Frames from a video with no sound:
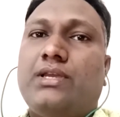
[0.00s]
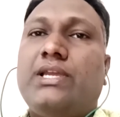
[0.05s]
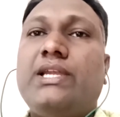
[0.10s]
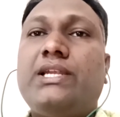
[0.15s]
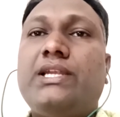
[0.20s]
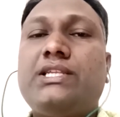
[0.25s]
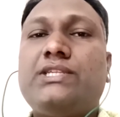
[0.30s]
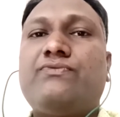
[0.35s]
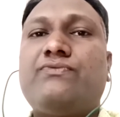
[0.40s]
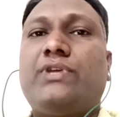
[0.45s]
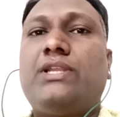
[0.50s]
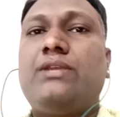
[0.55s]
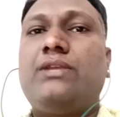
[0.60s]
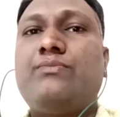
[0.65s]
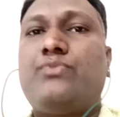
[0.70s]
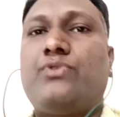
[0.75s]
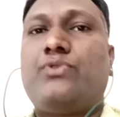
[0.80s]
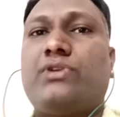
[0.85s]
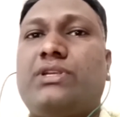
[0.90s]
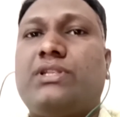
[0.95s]
It is very
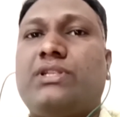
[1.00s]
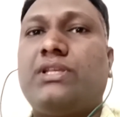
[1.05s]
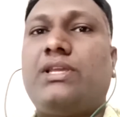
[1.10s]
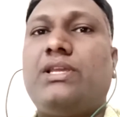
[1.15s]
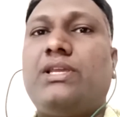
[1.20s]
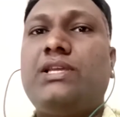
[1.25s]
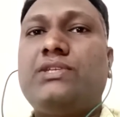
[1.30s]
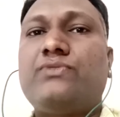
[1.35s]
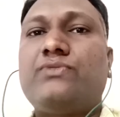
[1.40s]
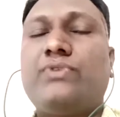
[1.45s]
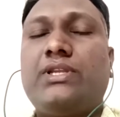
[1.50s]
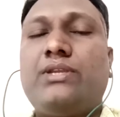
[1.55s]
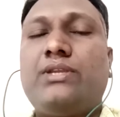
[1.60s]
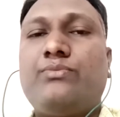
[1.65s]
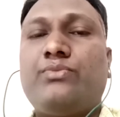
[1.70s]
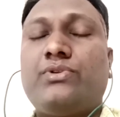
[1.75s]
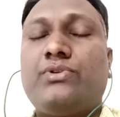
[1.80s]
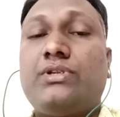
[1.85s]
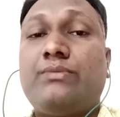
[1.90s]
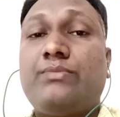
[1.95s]
important. The ghee is very
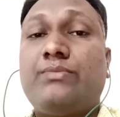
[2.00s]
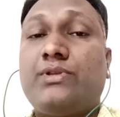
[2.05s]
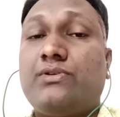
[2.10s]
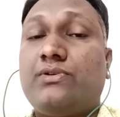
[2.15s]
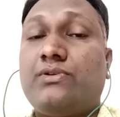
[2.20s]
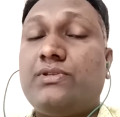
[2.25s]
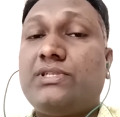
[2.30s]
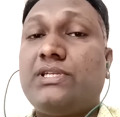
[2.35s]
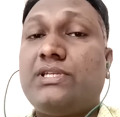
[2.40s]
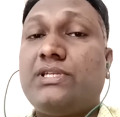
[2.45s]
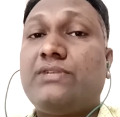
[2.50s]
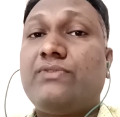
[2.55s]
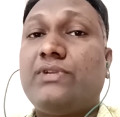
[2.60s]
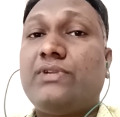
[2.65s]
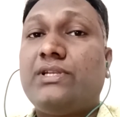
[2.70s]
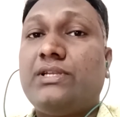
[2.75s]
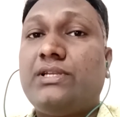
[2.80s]
important because it will